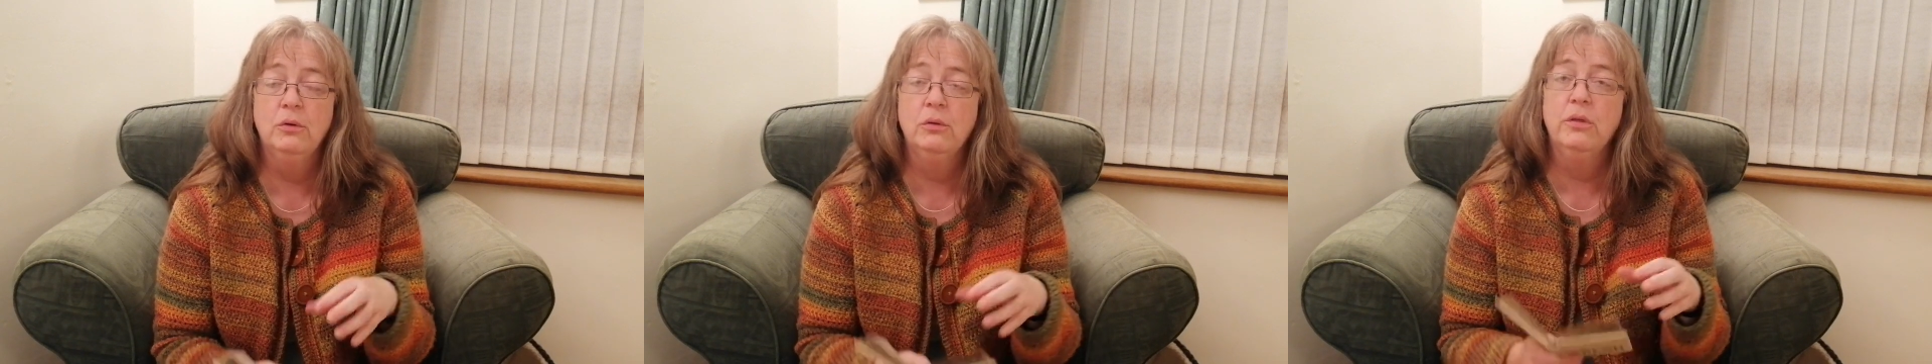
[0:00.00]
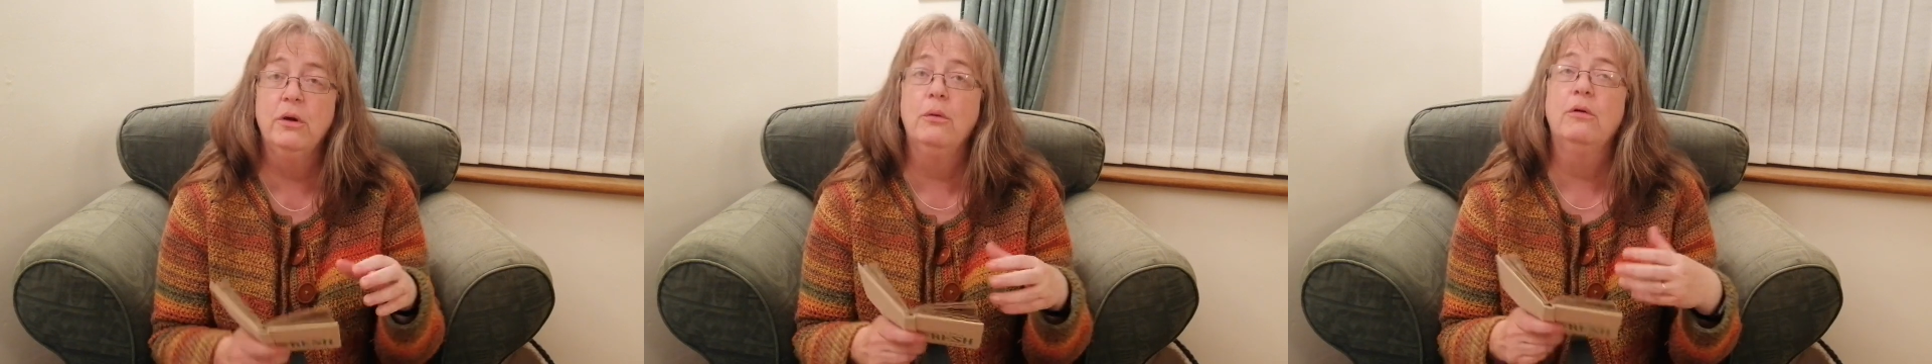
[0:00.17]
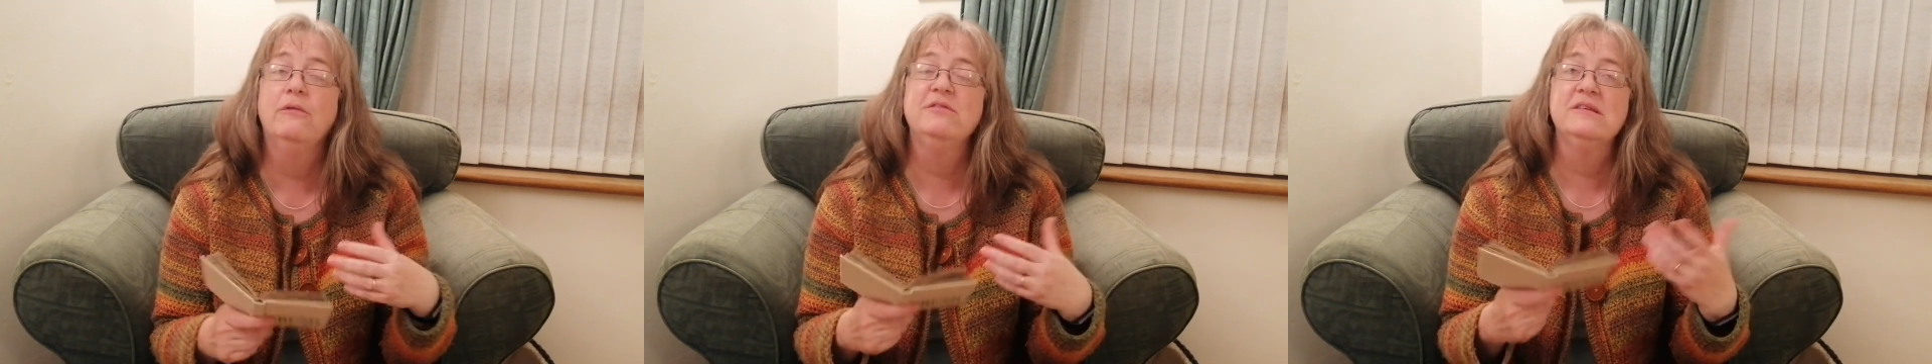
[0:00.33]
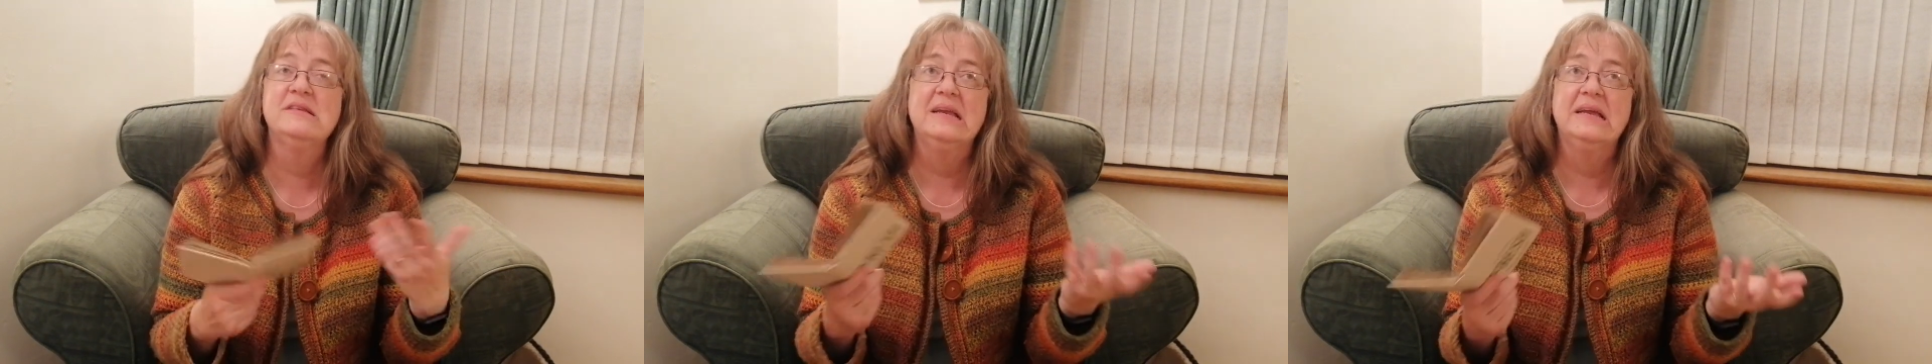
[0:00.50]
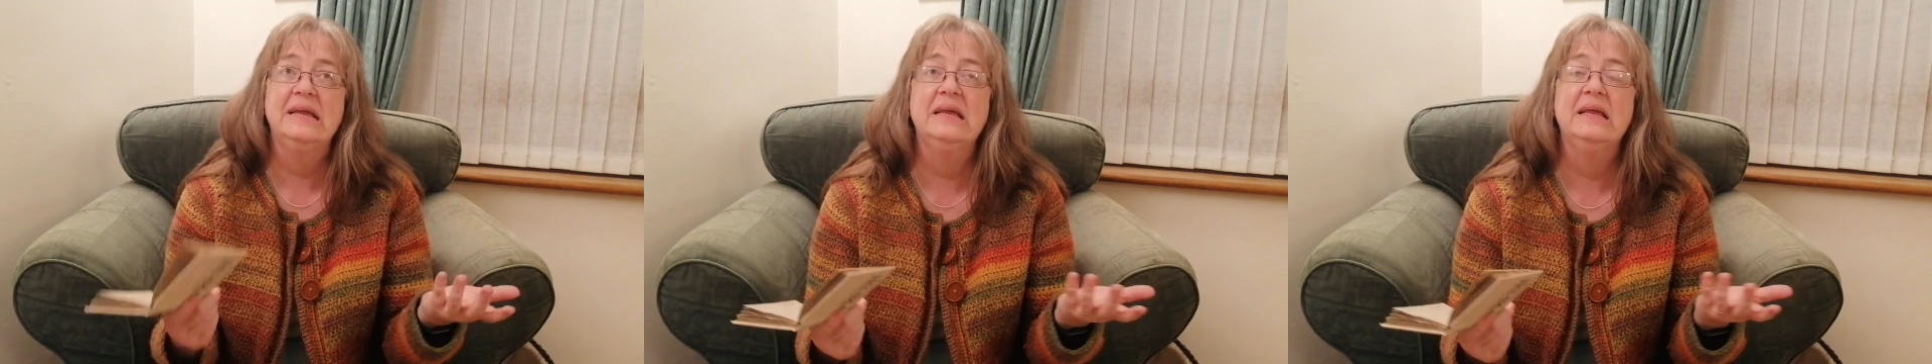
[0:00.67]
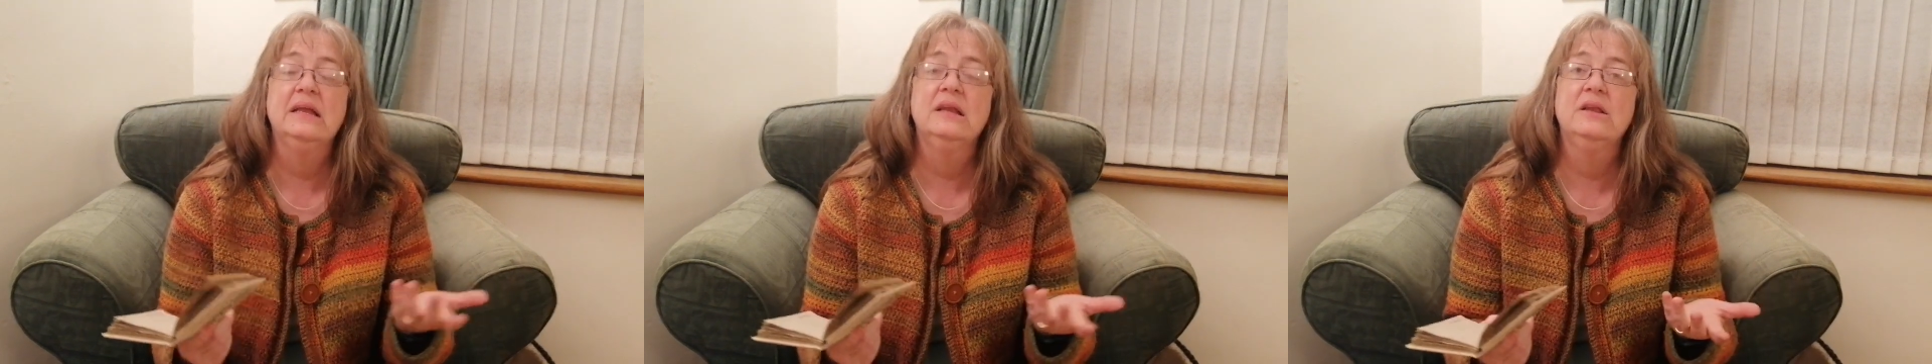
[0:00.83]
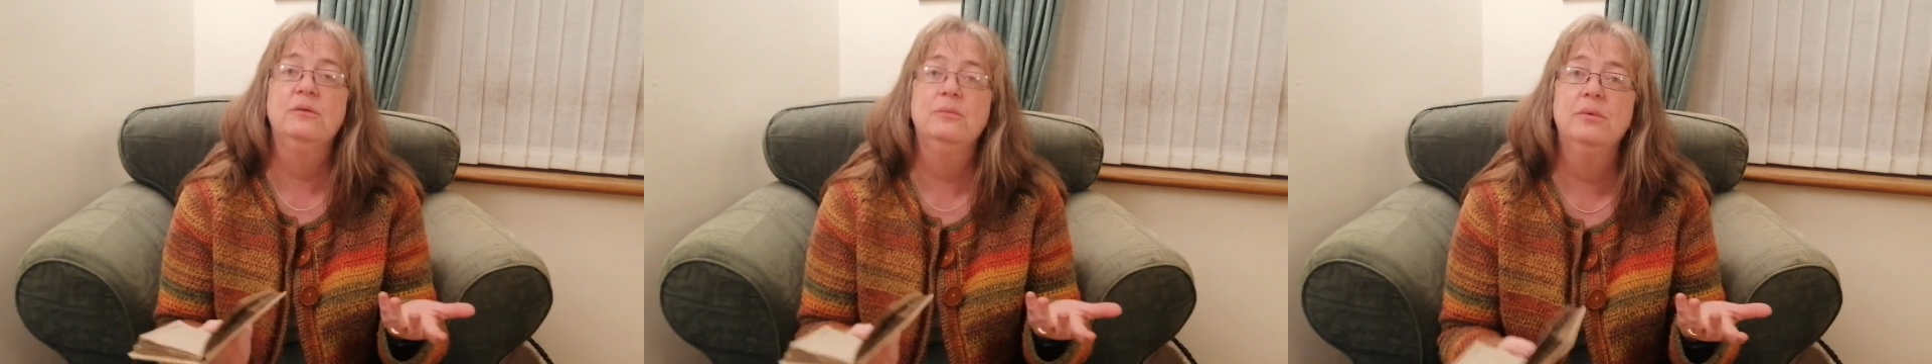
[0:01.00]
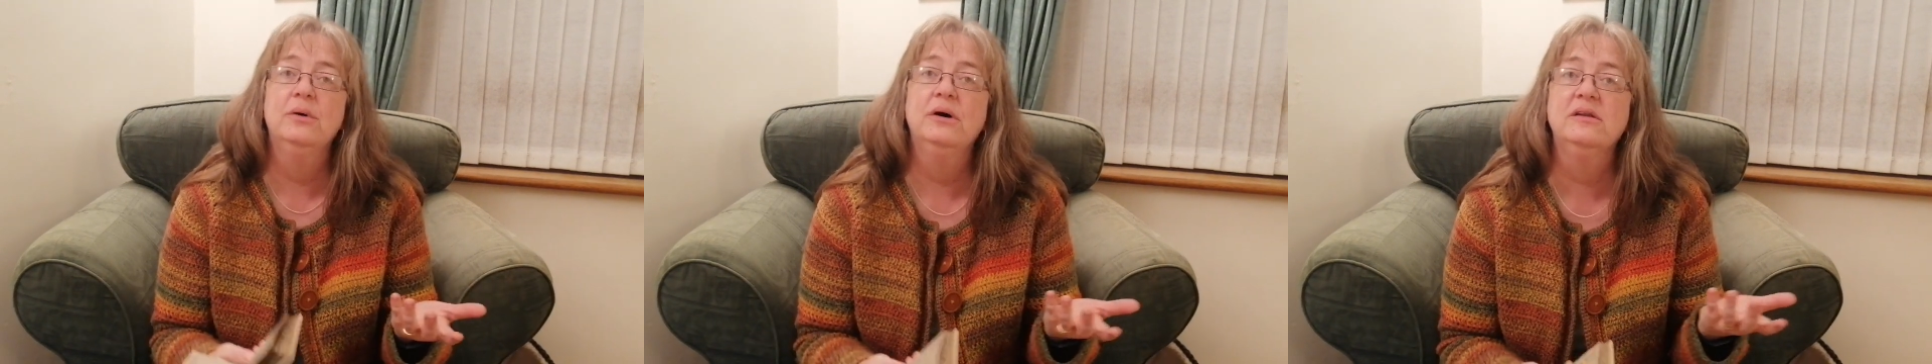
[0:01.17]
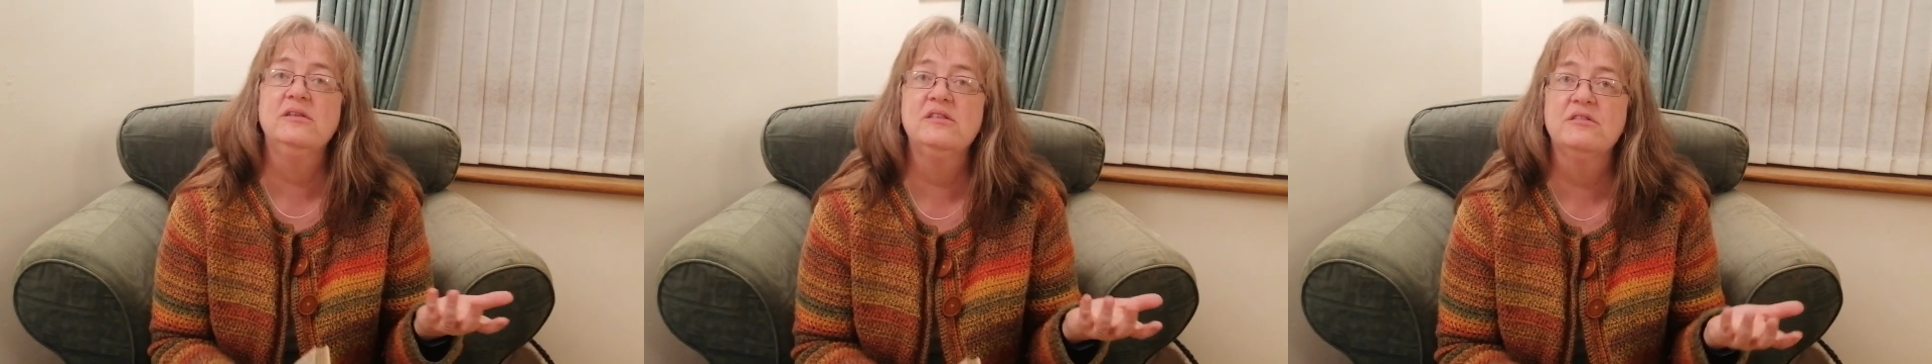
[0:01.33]
although obviously the
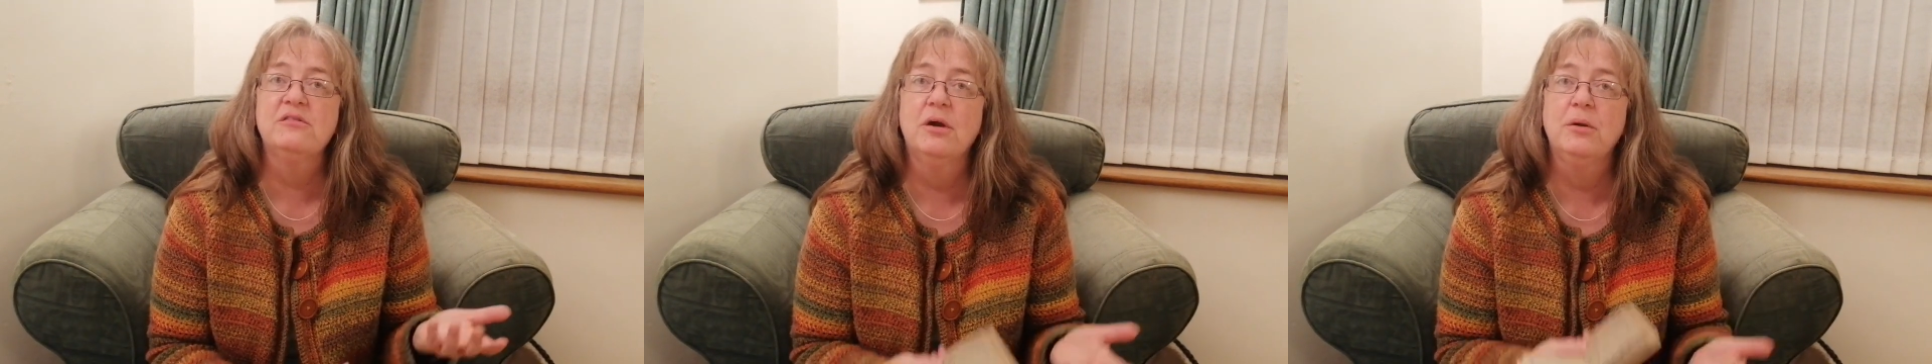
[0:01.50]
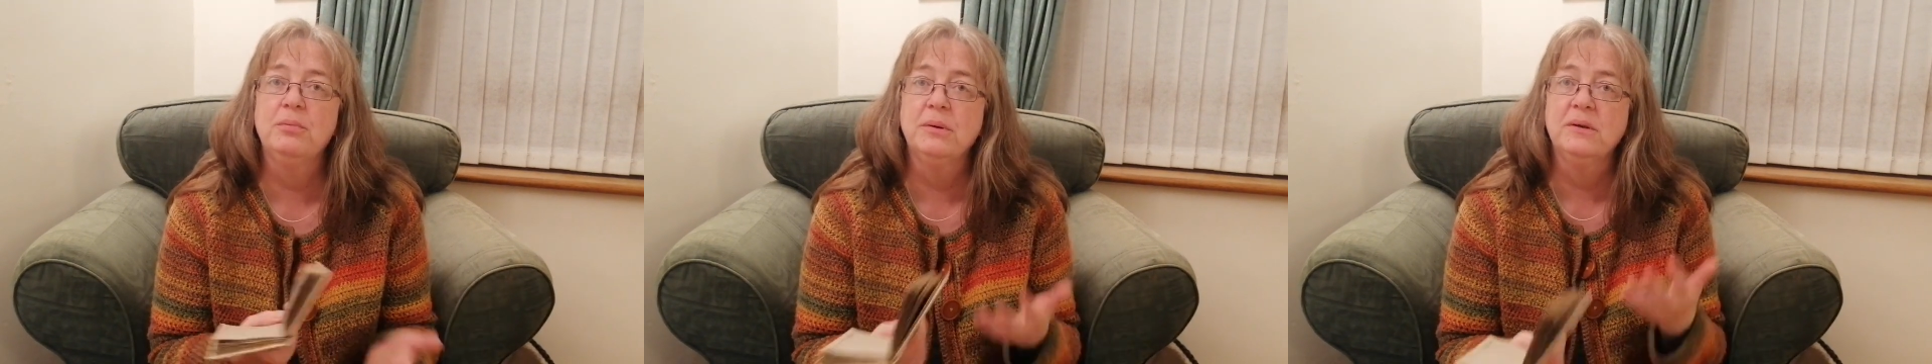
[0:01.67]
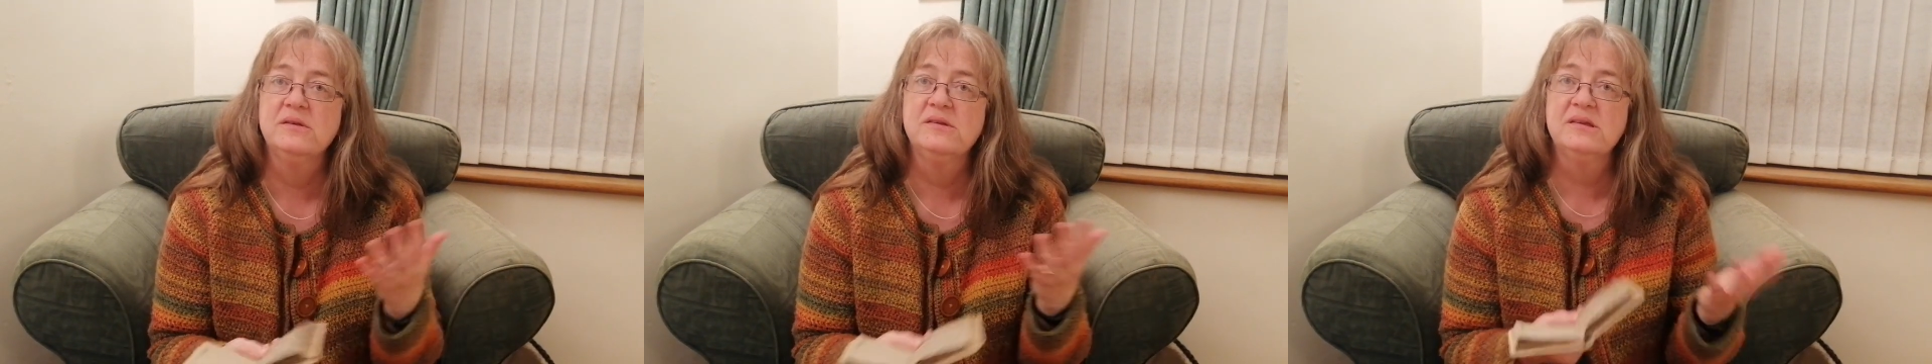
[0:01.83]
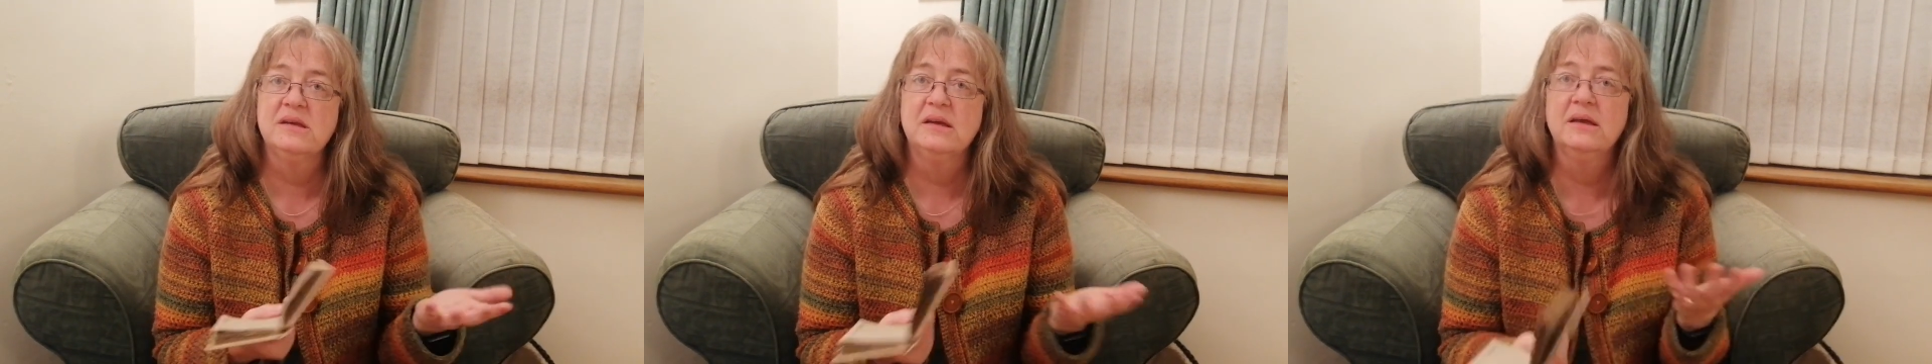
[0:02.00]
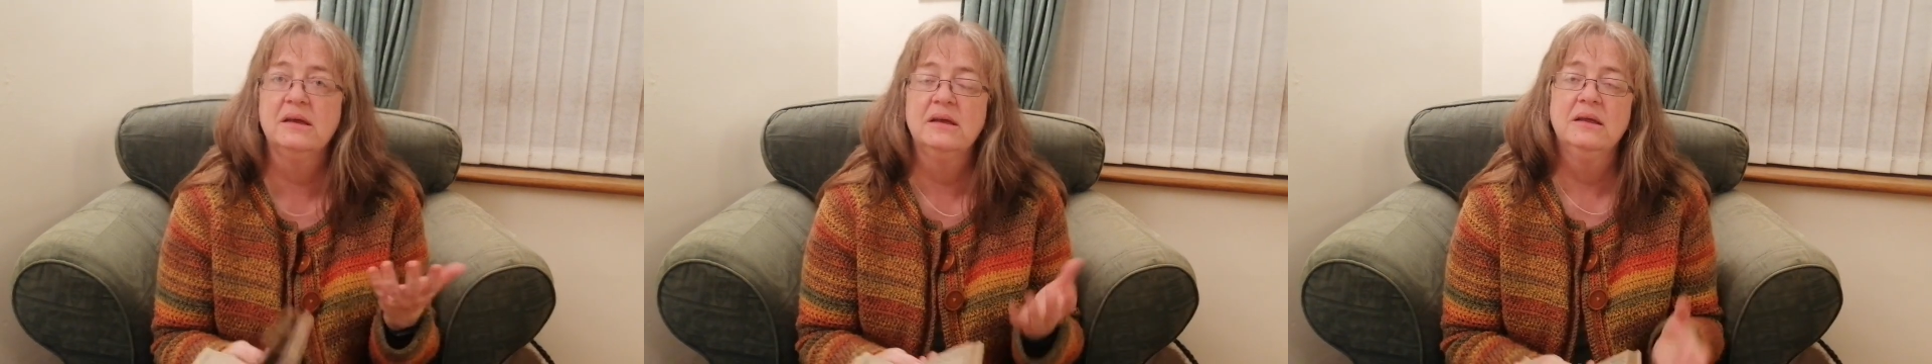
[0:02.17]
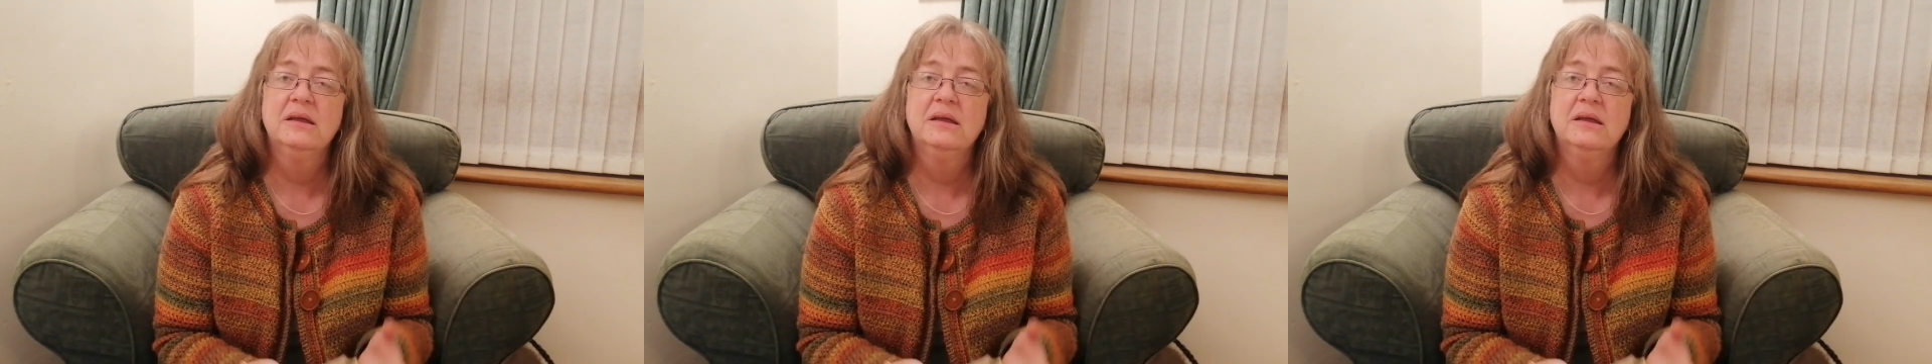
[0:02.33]
words are open to